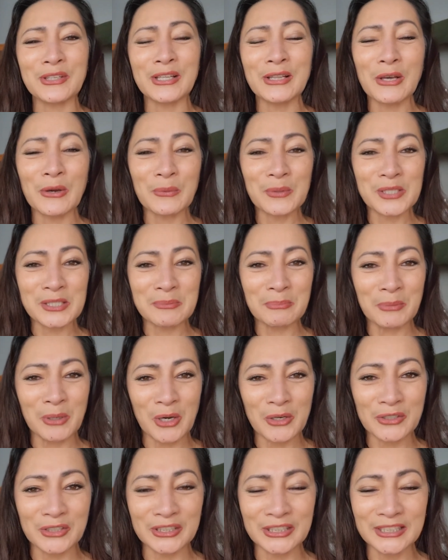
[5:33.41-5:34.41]
the lowest
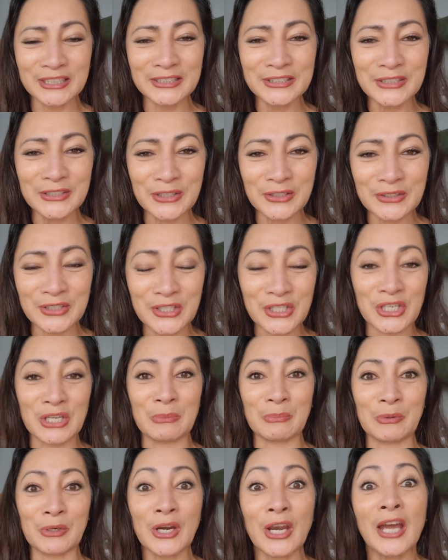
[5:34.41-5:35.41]
model, you know, the
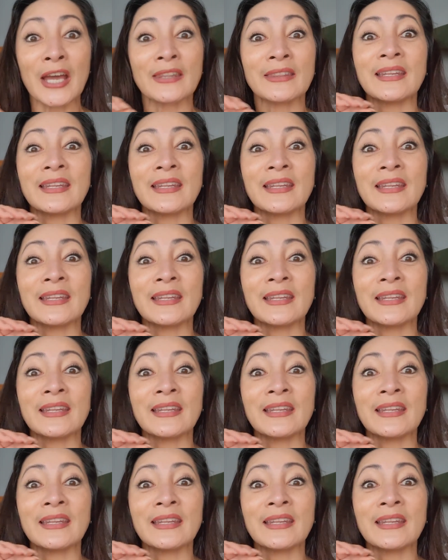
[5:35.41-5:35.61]
cheaper,